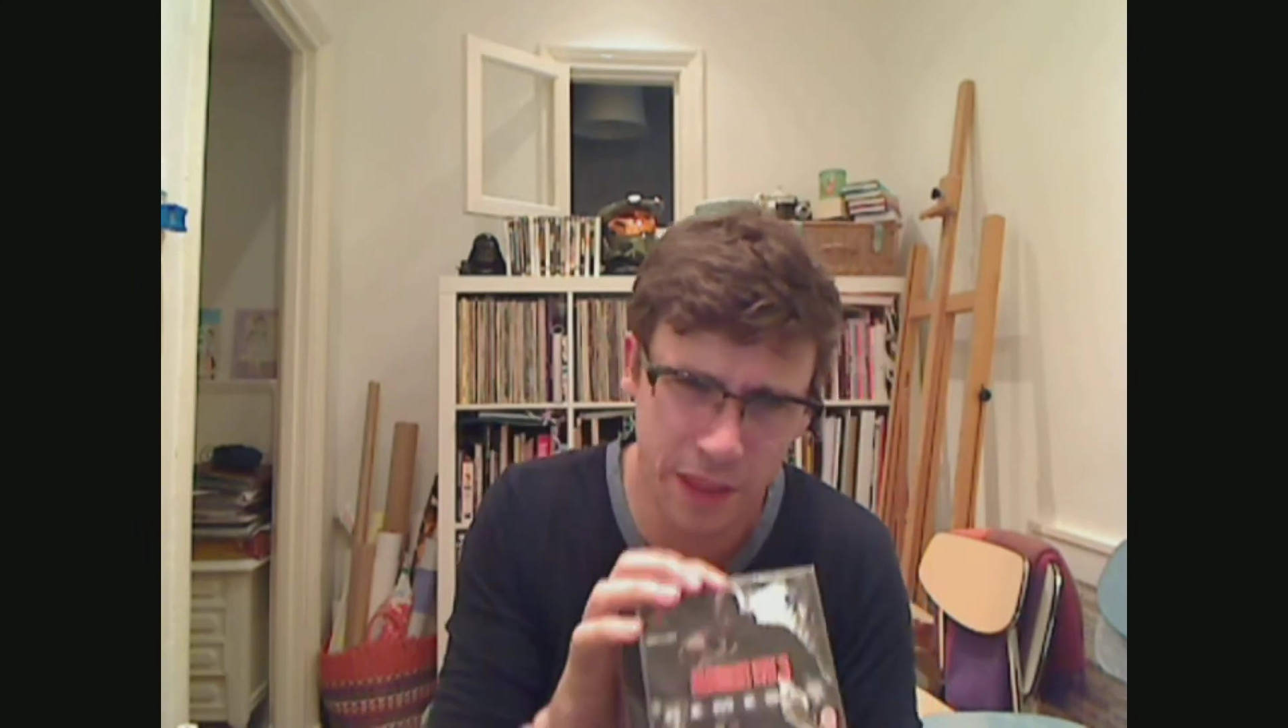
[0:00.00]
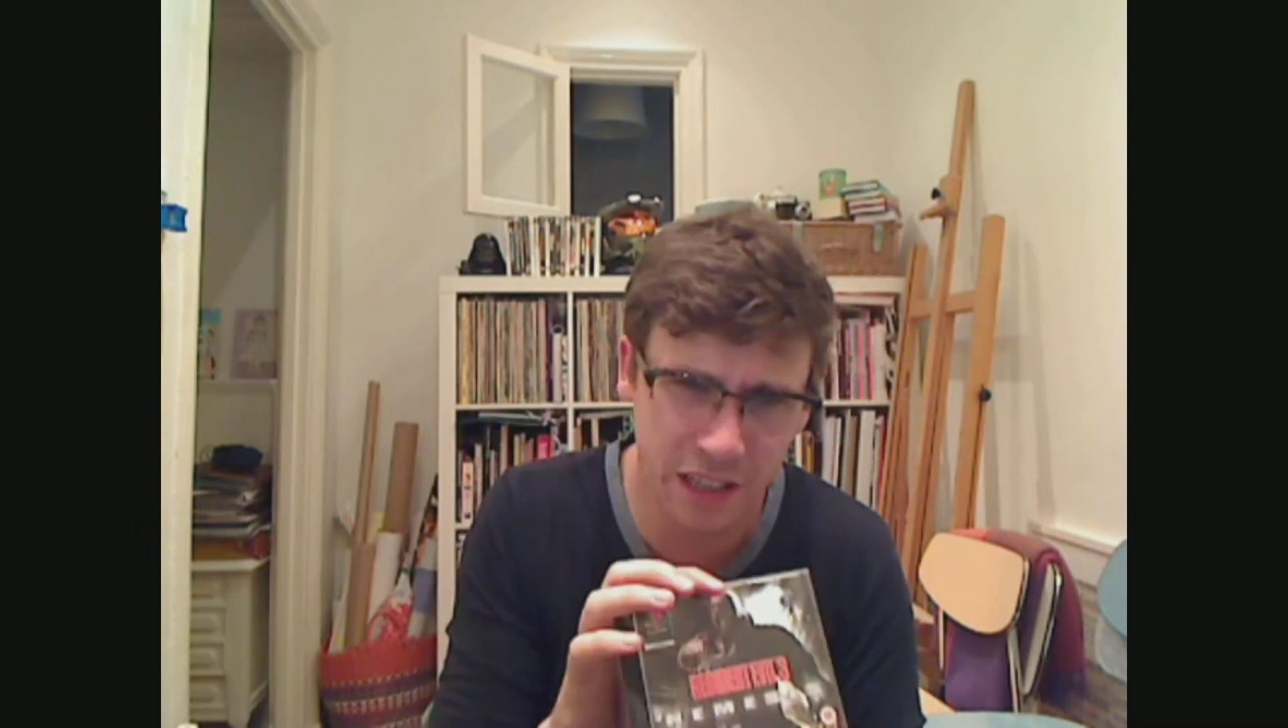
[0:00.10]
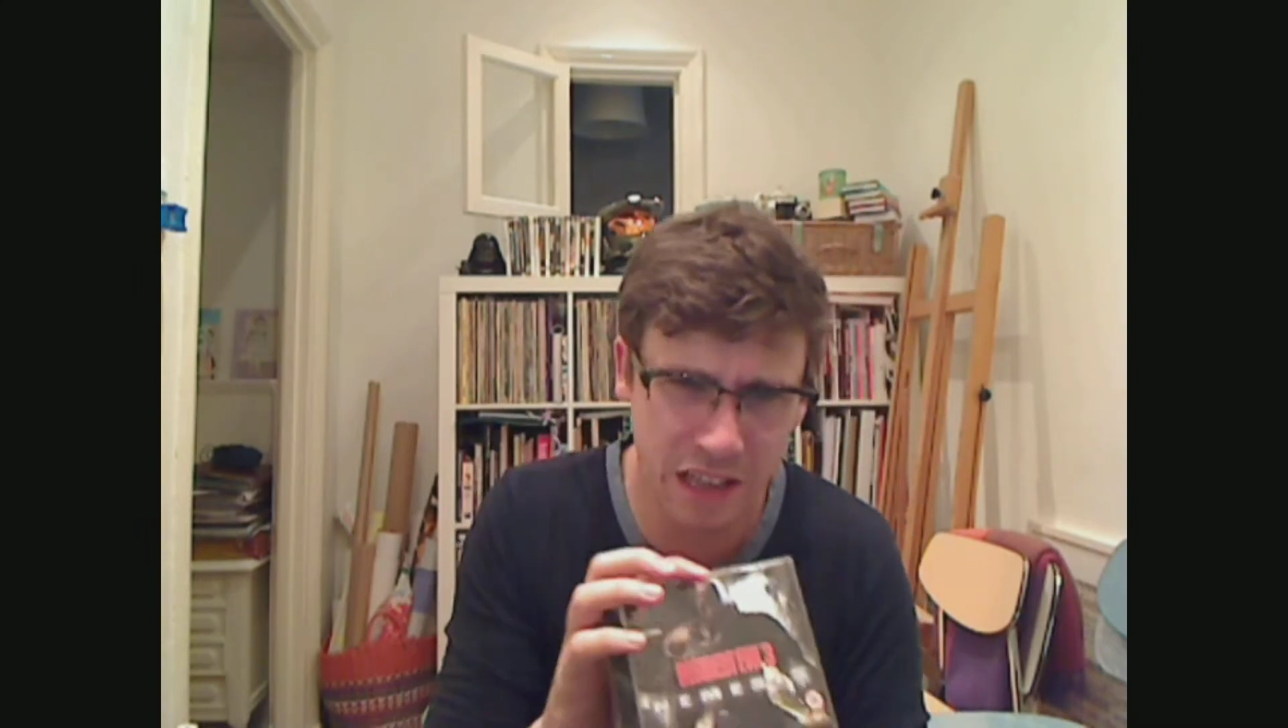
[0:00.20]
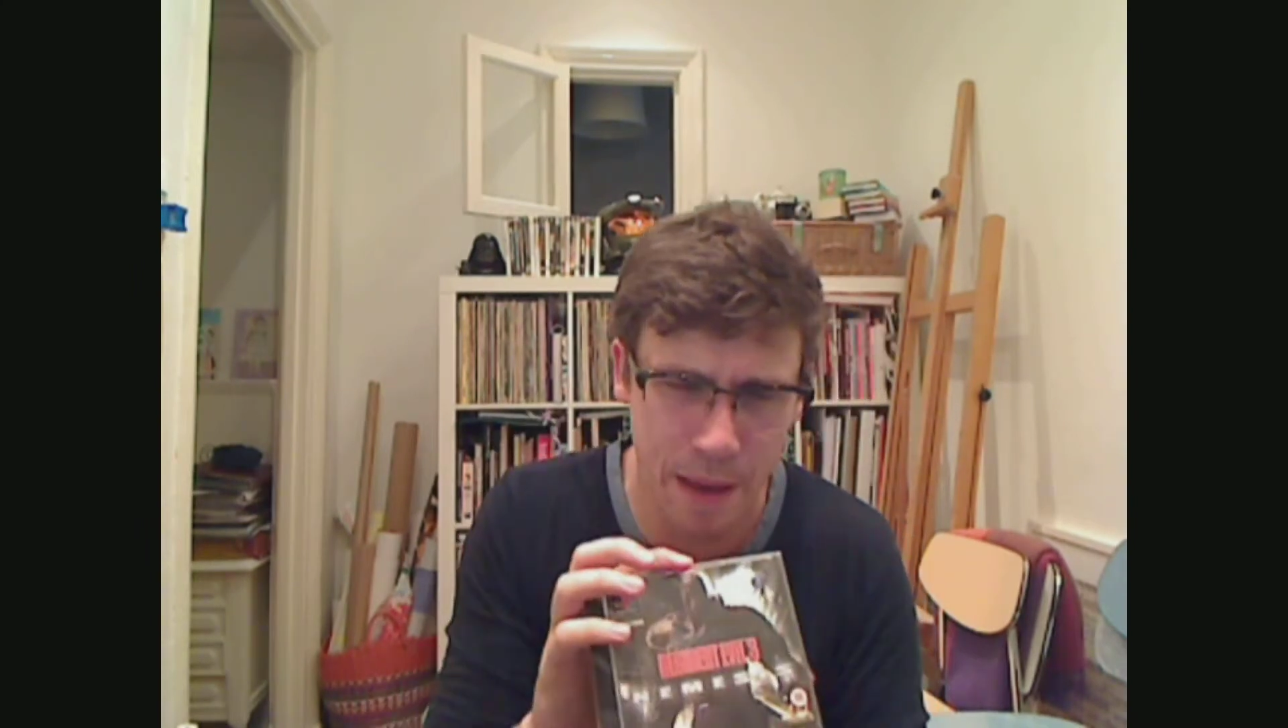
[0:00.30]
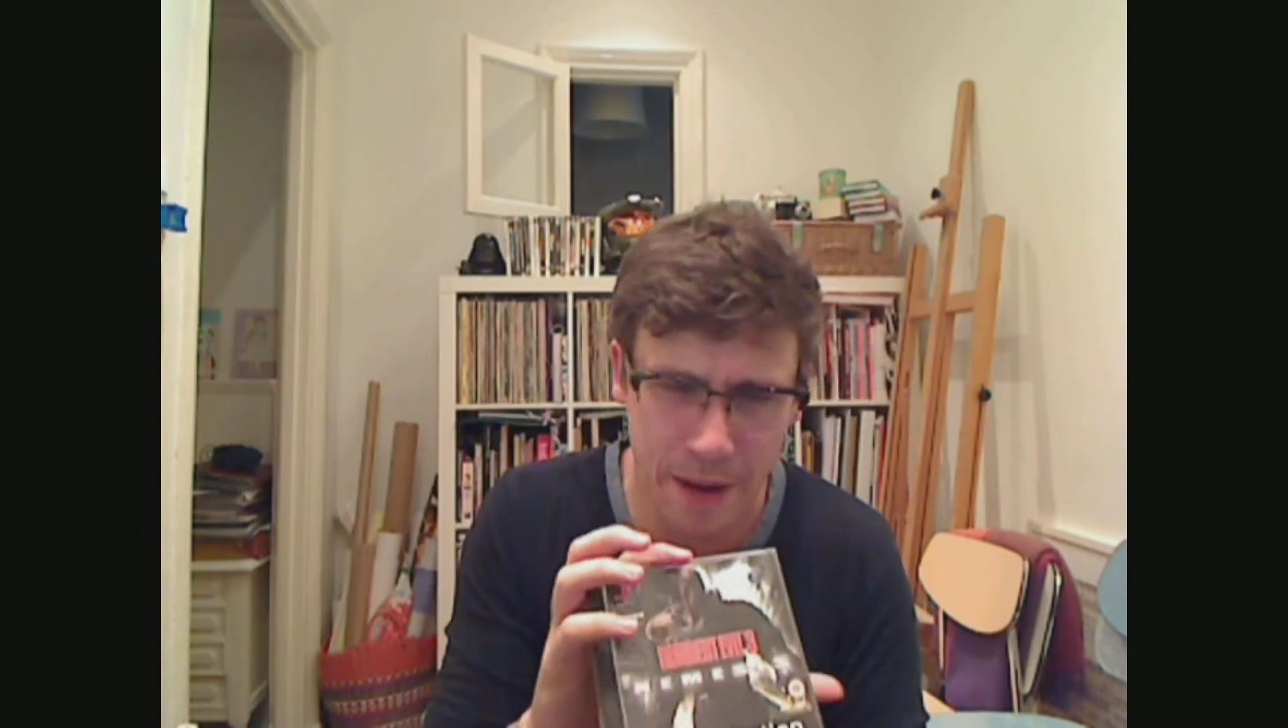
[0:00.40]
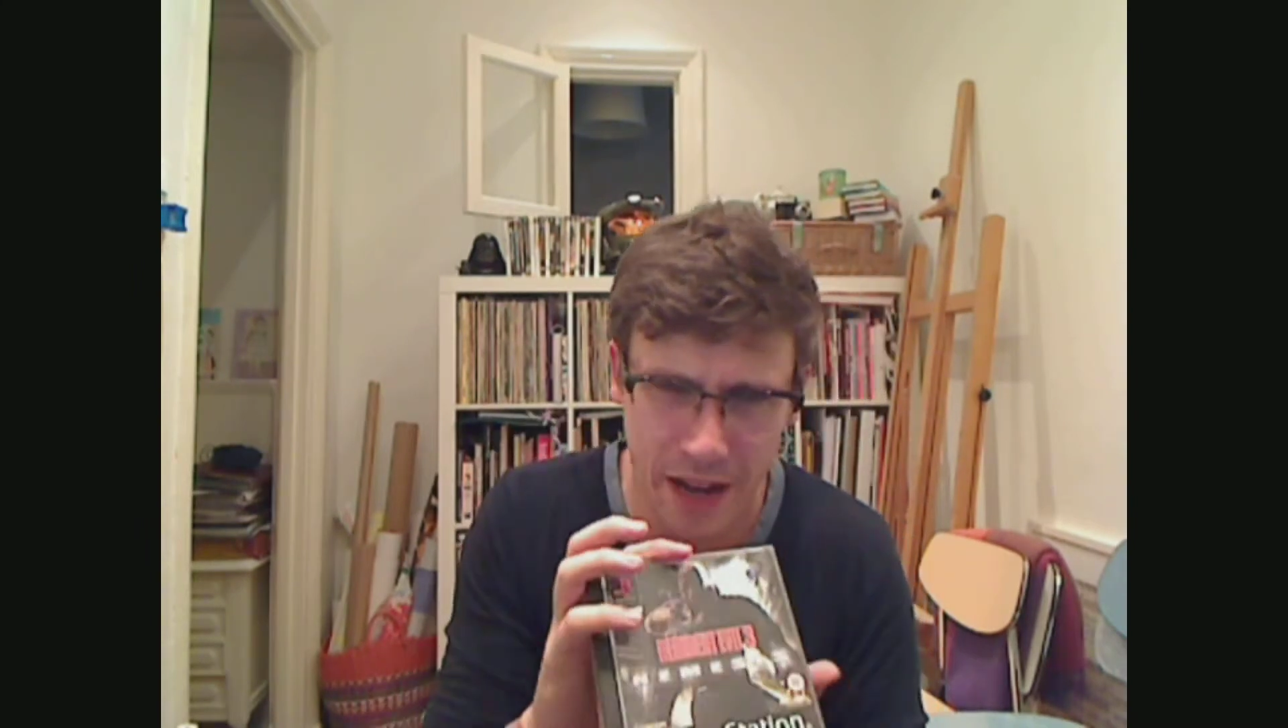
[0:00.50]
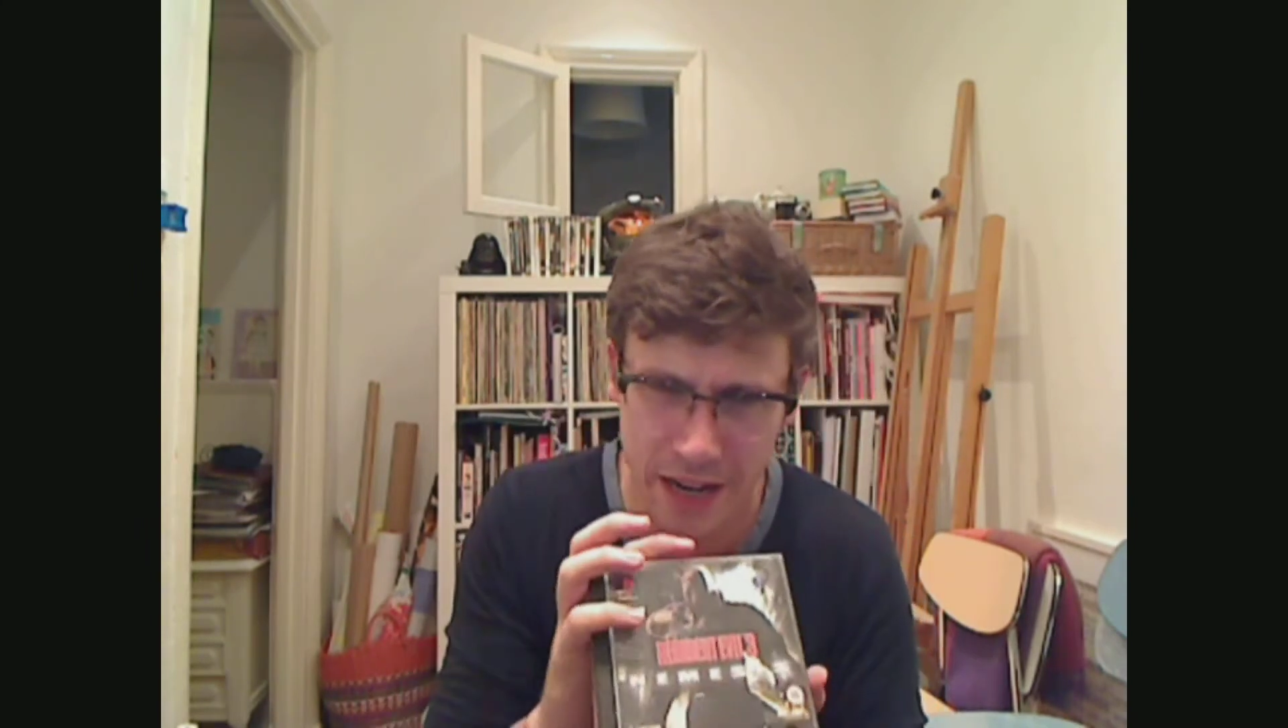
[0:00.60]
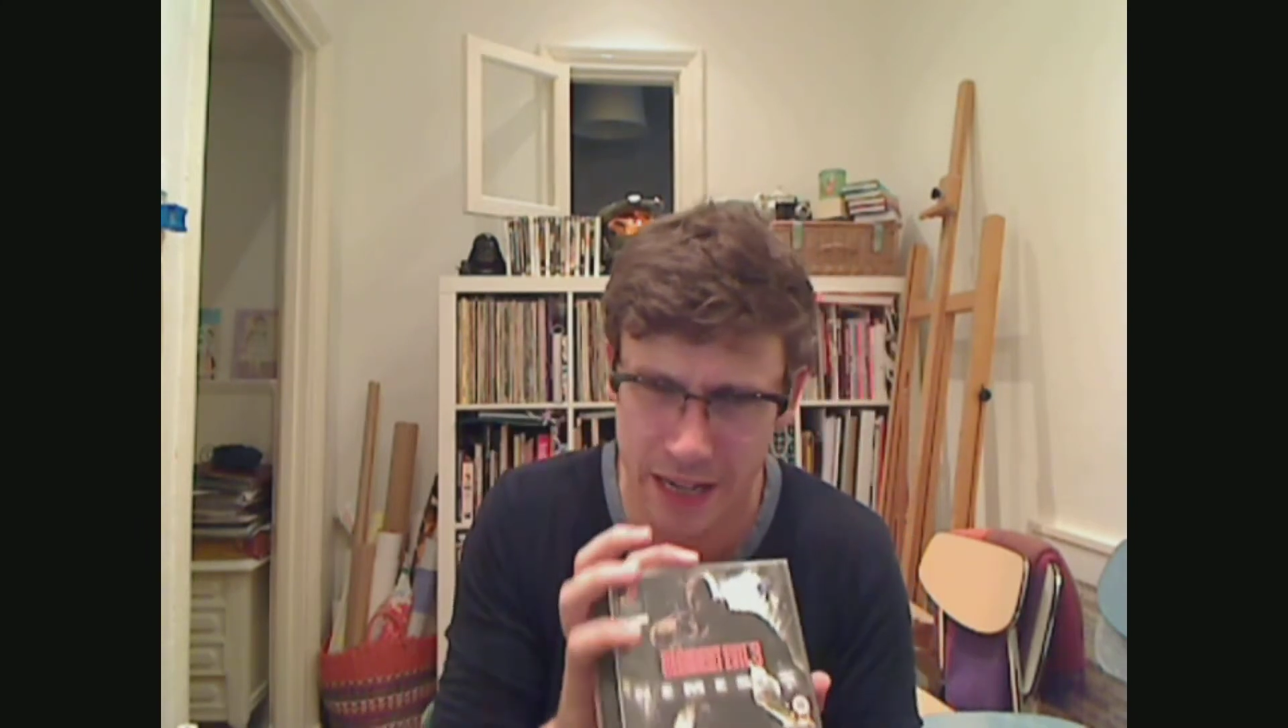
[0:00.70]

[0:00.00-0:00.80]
this came out in